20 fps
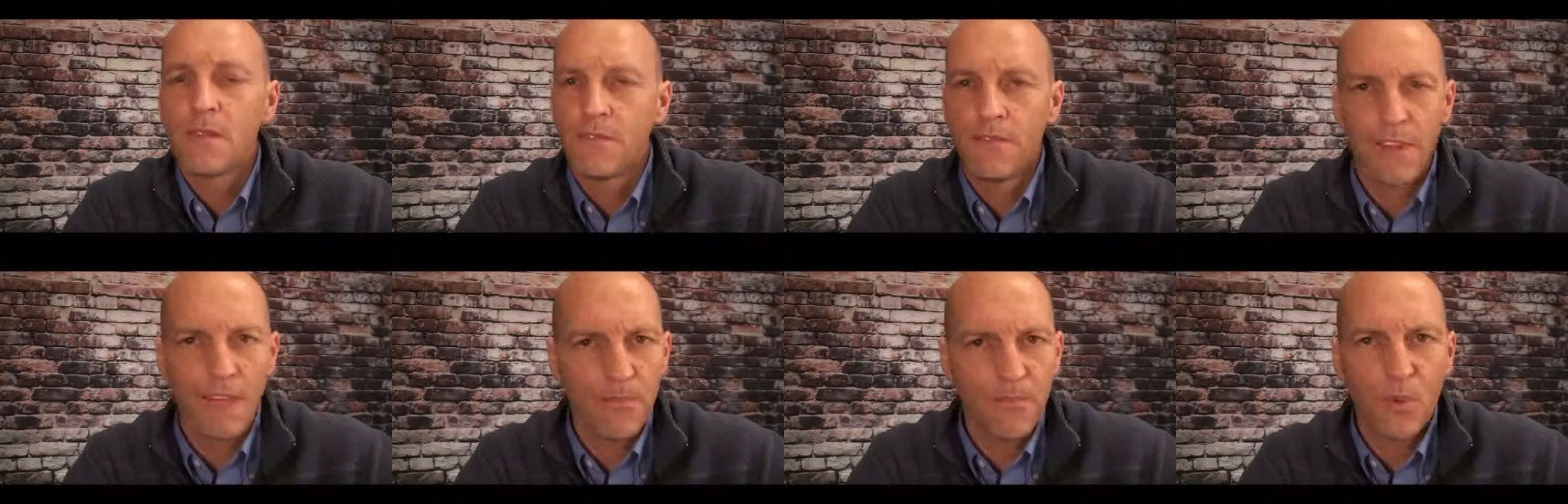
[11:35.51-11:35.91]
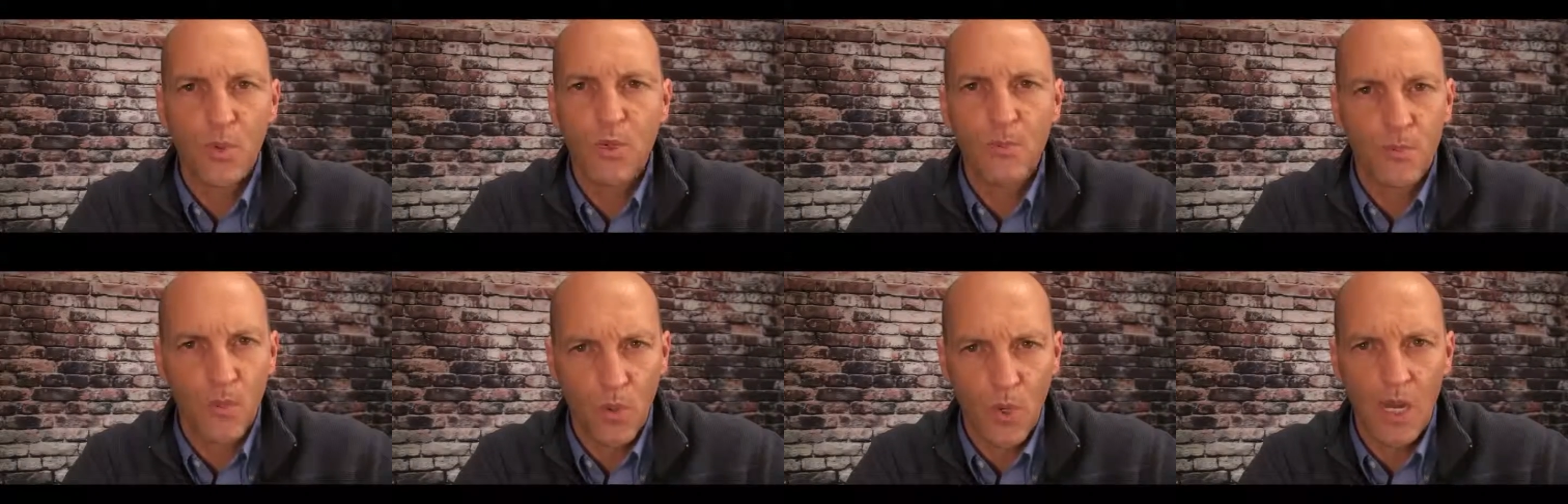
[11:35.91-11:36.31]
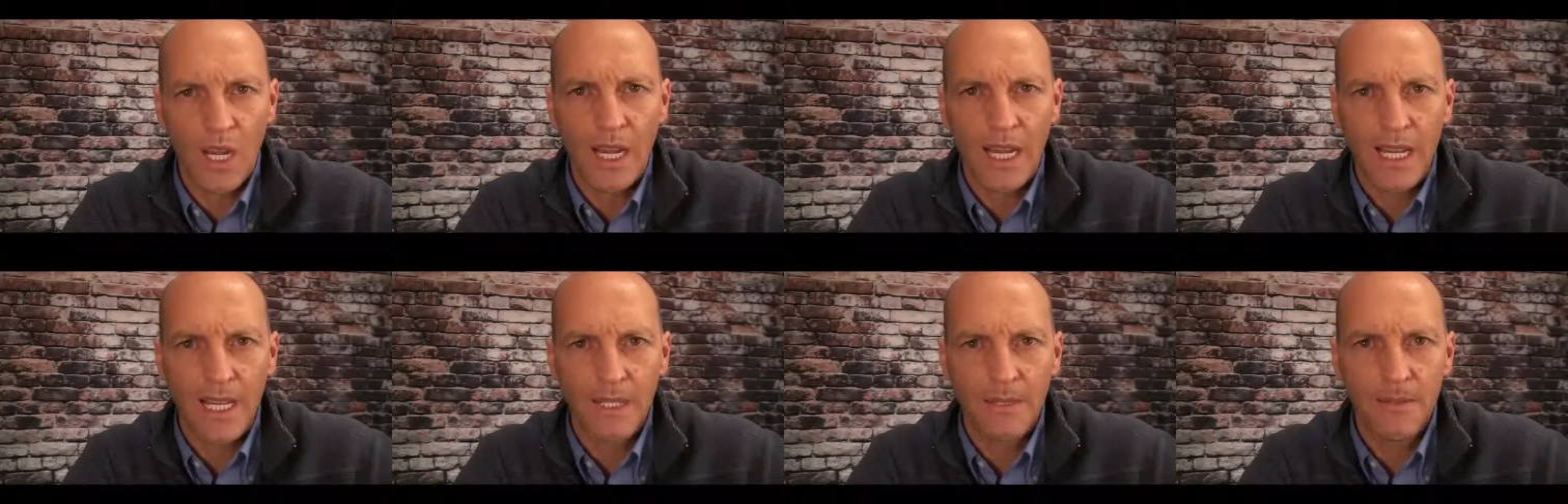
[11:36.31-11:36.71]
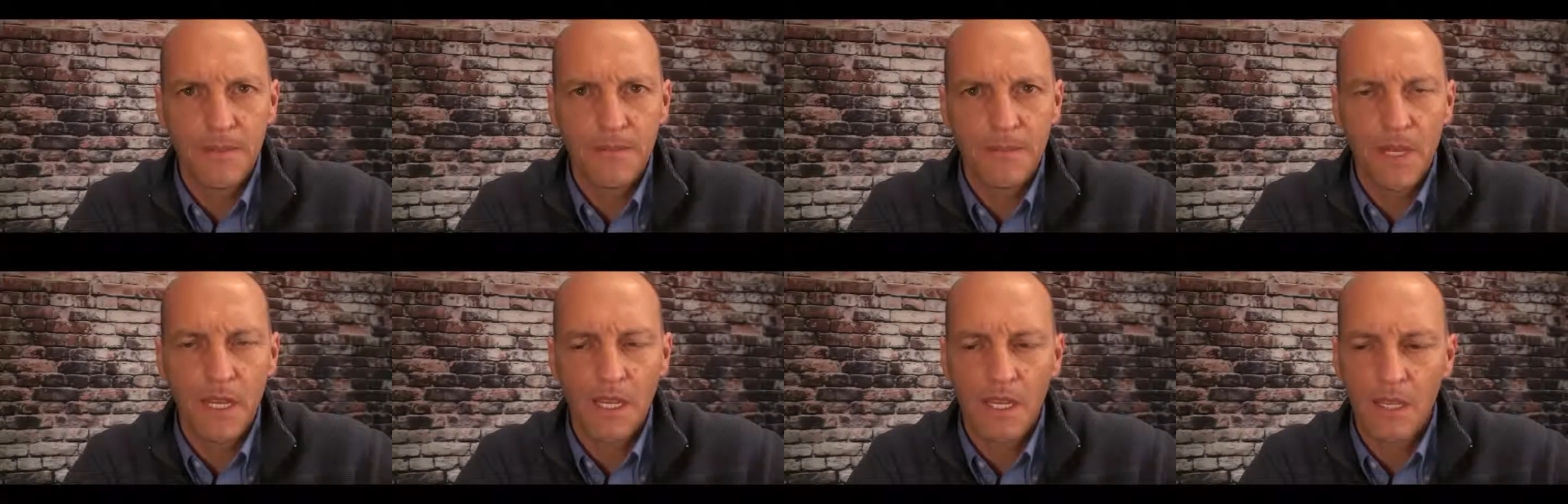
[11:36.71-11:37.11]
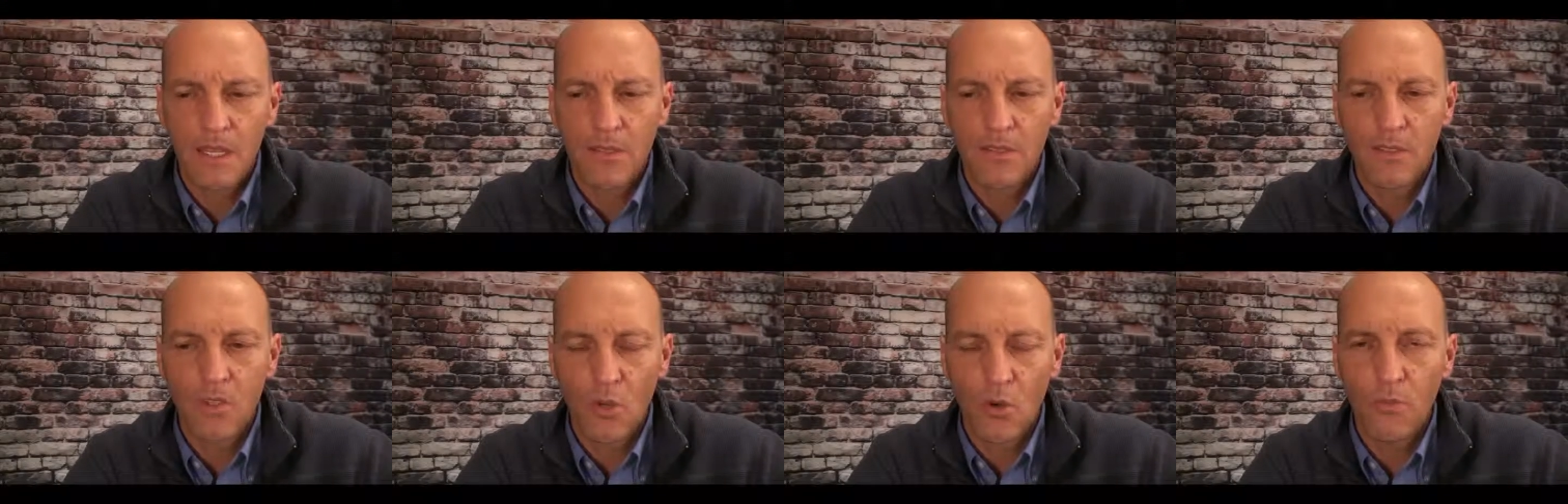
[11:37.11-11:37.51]
Vape with pride.
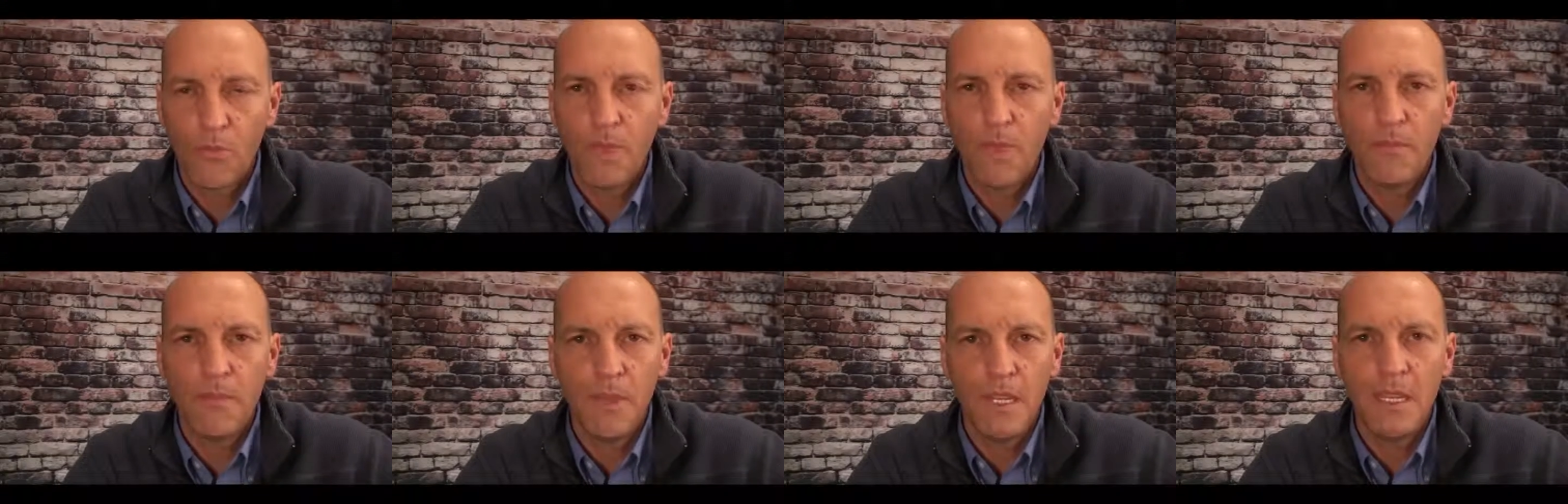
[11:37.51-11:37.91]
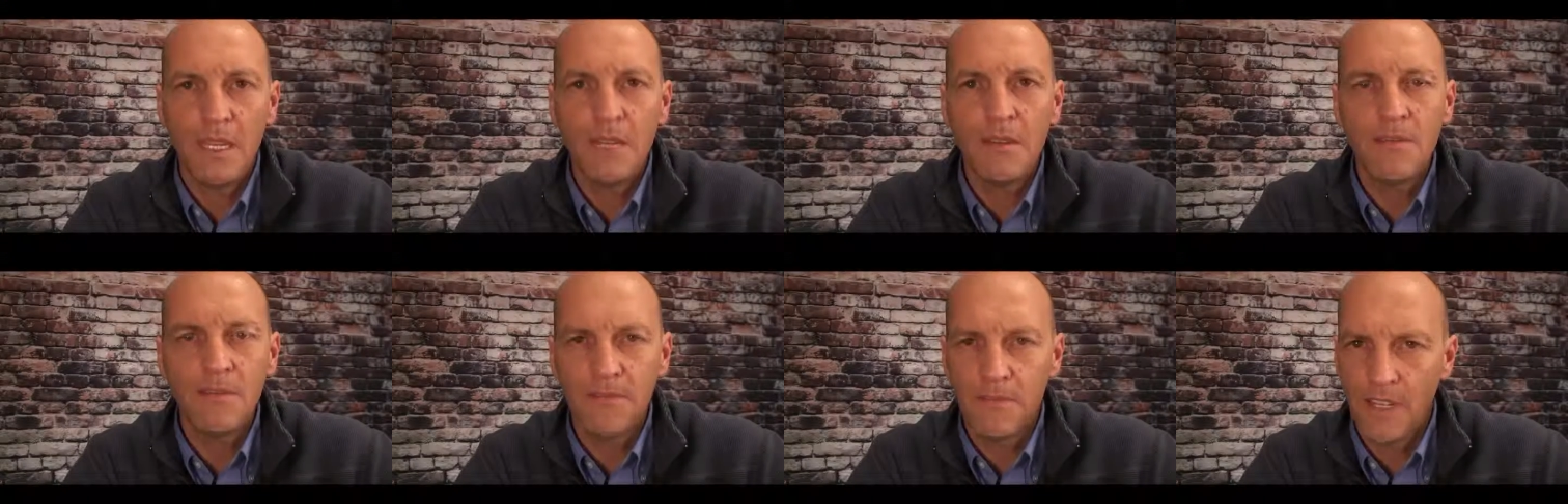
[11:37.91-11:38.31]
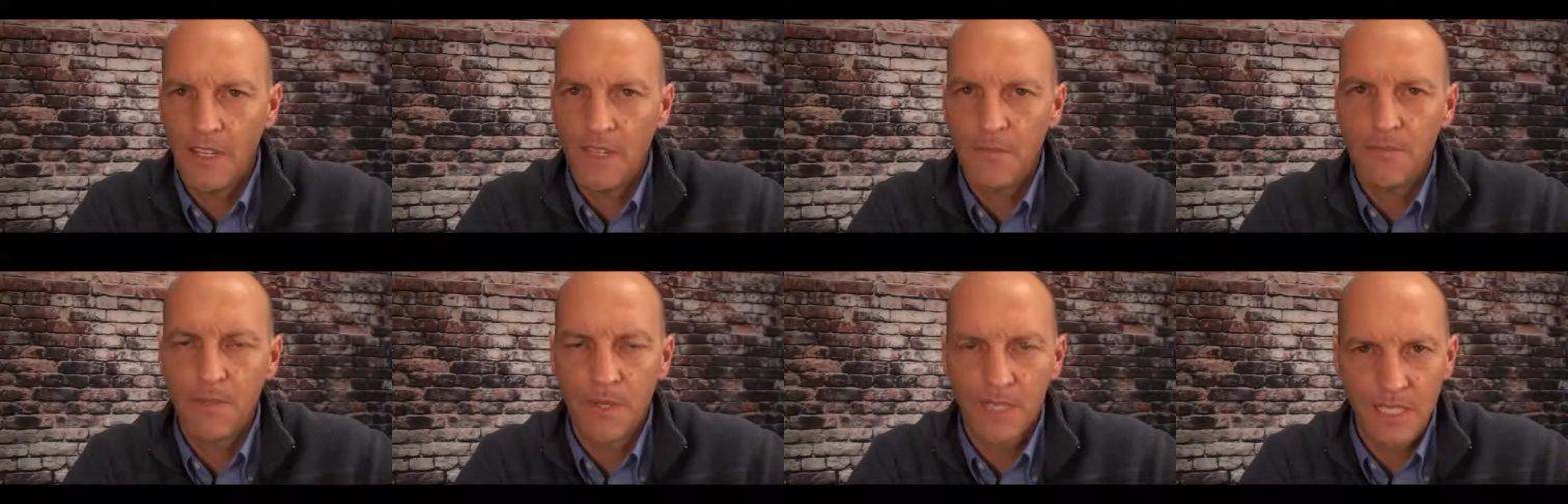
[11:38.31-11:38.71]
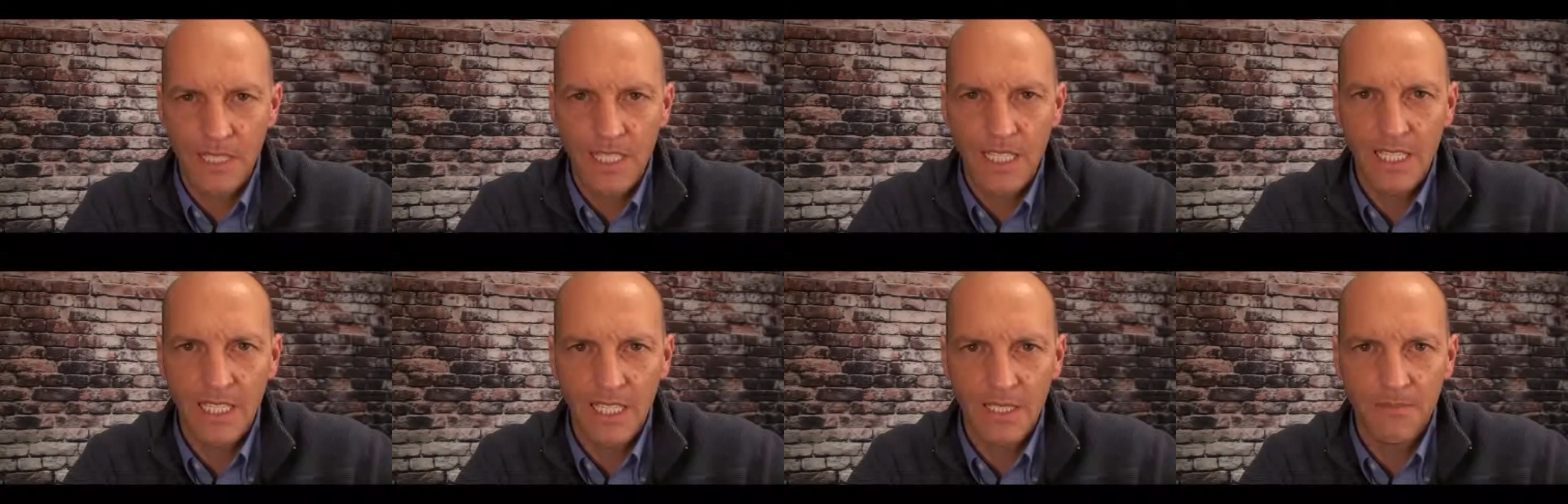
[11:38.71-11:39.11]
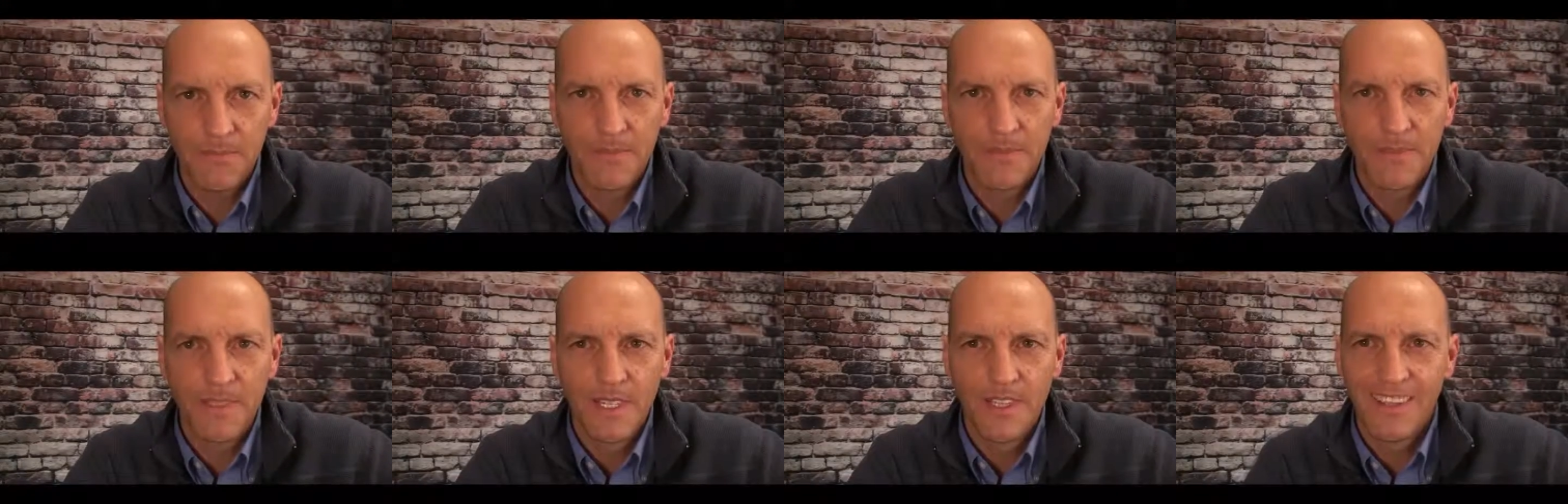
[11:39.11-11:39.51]
And don't be mean, vape
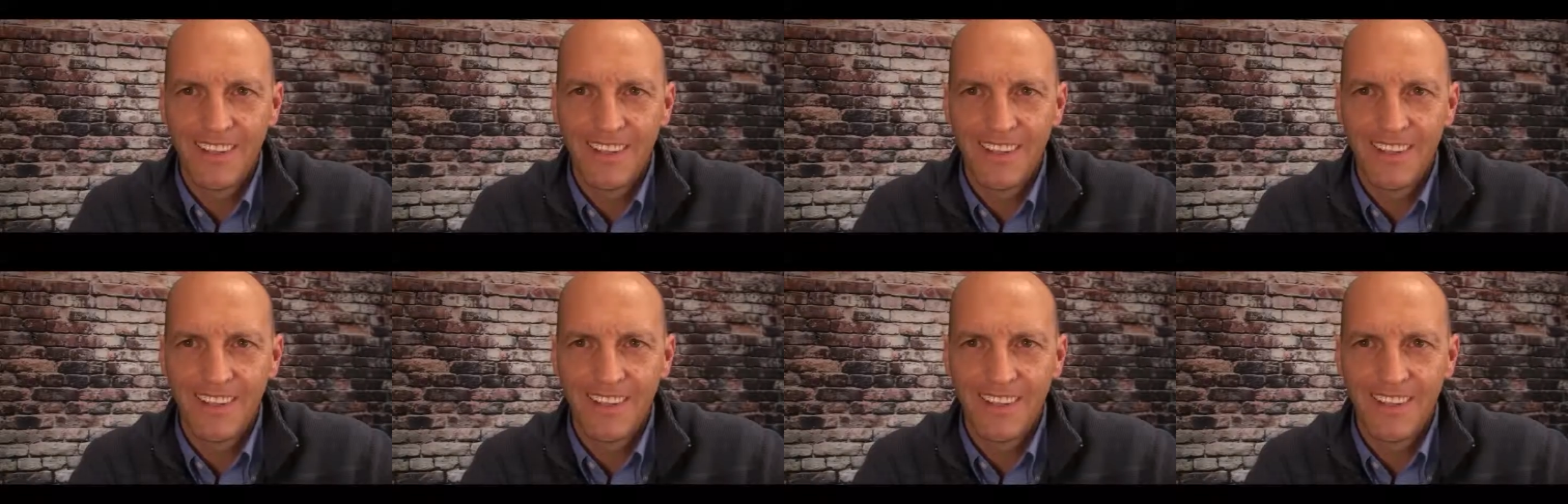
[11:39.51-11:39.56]
clean.